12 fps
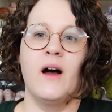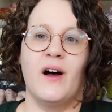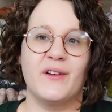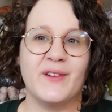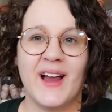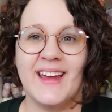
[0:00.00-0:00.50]

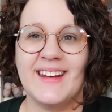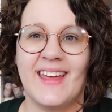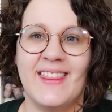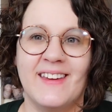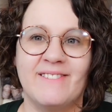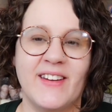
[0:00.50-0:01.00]
All right,
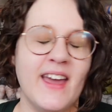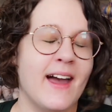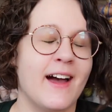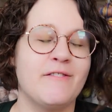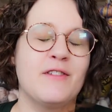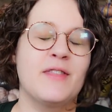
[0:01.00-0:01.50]
and then we
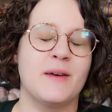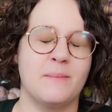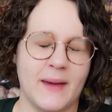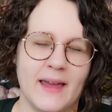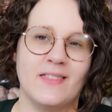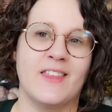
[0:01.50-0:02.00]
have the
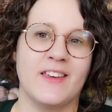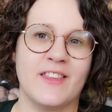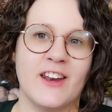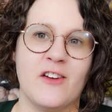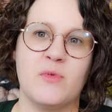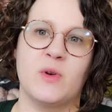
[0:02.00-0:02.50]
main thing
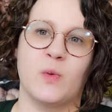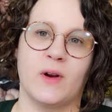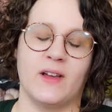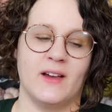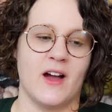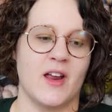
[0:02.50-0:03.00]
that I've been
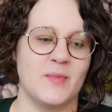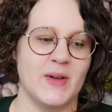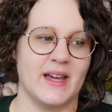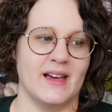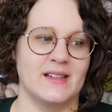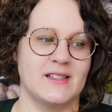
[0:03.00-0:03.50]
working on
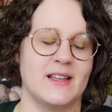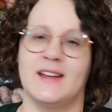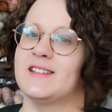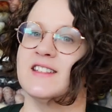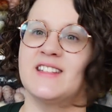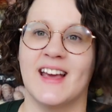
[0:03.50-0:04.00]
because it
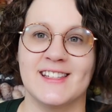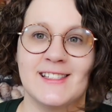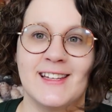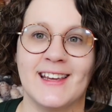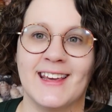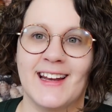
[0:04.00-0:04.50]
is a test
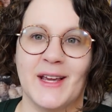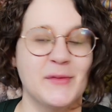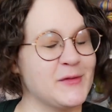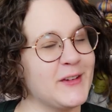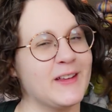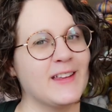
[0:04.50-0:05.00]
knit and I'm
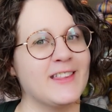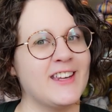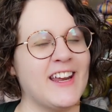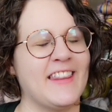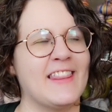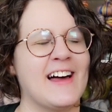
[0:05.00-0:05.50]
feeling the
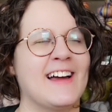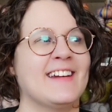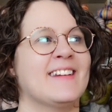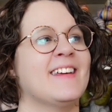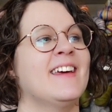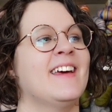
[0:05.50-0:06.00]
deadline.